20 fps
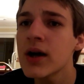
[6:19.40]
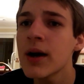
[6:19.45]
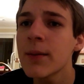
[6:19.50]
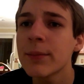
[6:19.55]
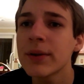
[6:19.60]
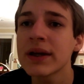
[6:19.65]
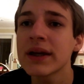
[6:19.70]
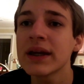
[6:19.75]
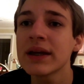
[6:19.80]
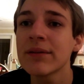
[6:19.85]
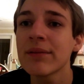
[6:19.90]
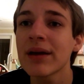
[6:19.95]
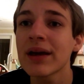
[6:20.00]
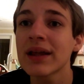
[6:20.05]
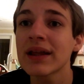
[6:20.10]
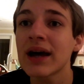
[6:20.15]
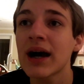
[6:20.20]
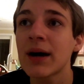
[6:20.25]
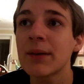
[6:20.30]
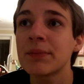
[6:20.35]
But he
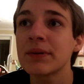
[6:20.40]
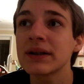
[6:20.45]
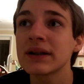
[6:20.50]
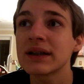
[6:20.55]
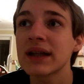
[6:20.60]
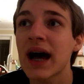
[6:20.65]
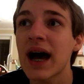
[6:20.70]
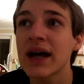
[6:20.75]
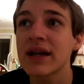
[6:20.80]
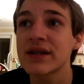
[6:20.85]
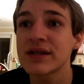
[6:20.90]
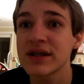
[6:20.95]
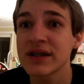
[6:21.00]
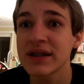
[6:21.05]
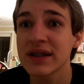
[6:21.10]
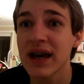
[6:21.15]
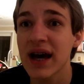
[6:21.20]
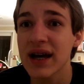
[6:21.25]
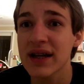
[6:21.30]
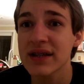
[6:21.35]
made up lots and
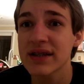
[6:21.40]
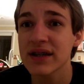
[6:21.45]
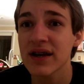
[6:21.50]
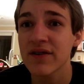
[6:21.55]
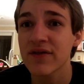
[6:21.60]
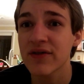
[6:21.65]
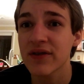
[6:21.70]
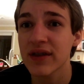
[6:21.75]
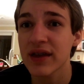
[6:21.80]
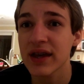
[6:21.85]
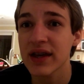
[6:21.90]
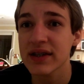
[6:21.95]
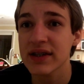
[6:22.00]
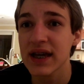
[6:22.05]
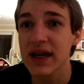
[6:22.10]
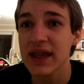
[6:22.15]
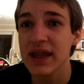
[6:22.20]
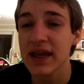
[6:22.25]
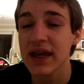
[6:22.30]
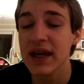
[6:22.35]
lots of things,
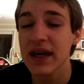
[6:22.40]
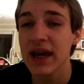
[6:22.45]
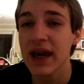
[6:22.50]
I think.